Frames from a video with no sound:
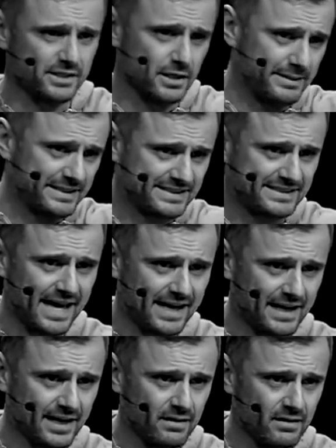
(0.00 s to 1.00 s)
going to be
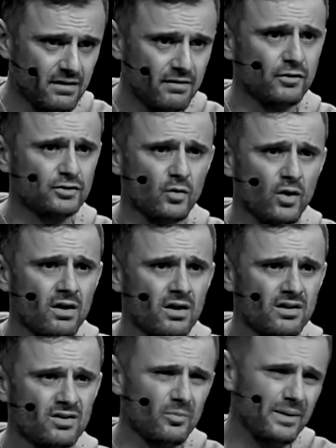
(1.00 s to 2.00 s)
second. First of all,
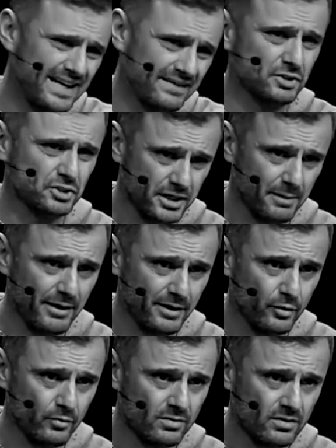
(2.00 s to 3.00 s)
nobody gives a shit about
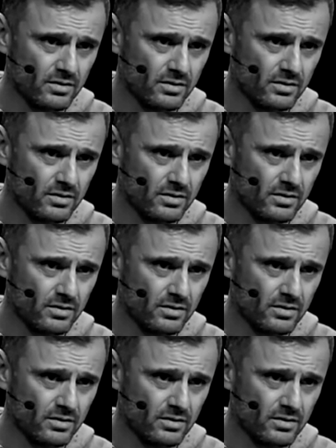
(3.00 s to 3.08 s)
you.